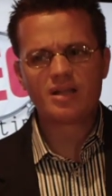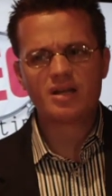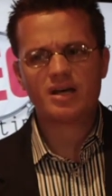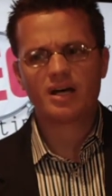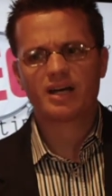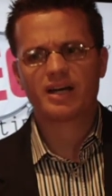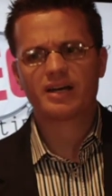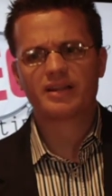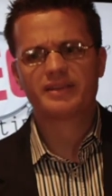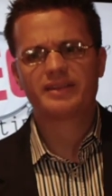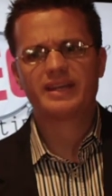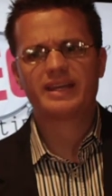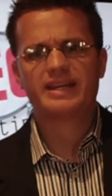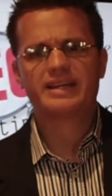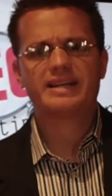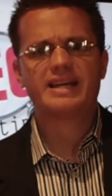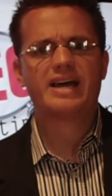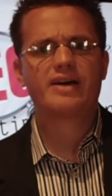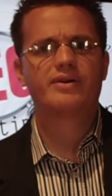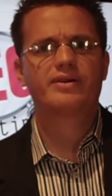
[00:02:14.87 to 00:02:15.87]
um, they
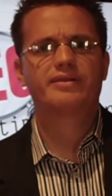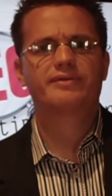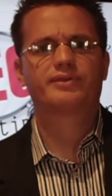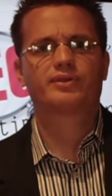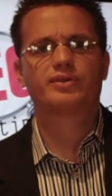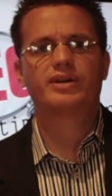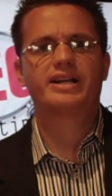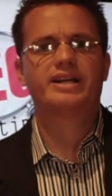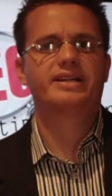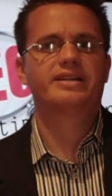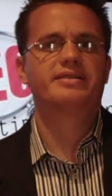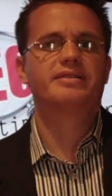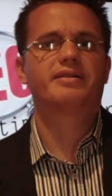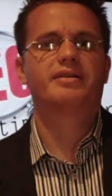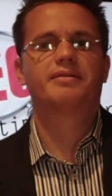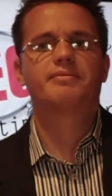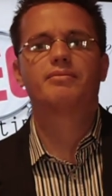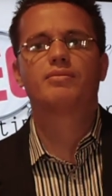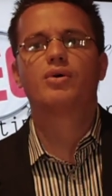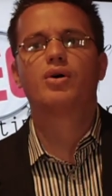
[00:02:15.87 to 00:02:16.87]
now have created
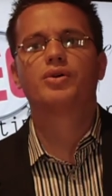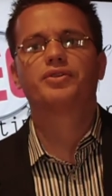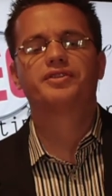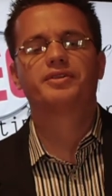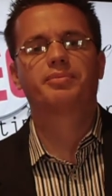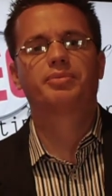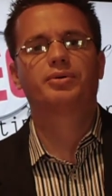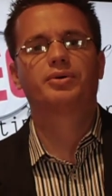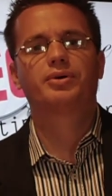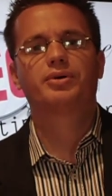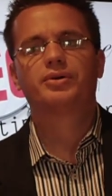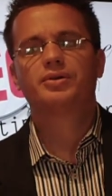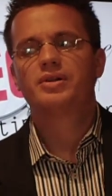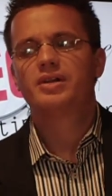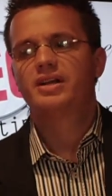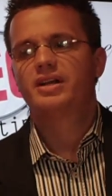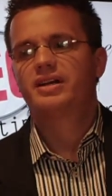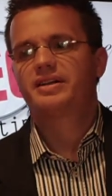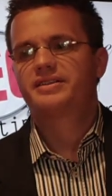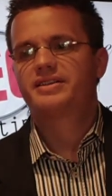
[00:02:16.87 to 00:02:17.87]
a uh, multiple
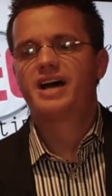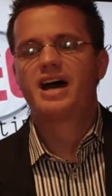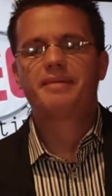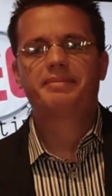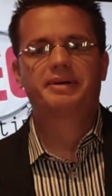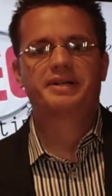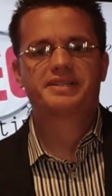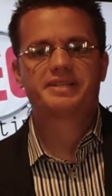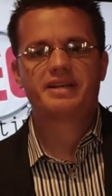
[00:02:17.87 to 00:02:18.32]
topics.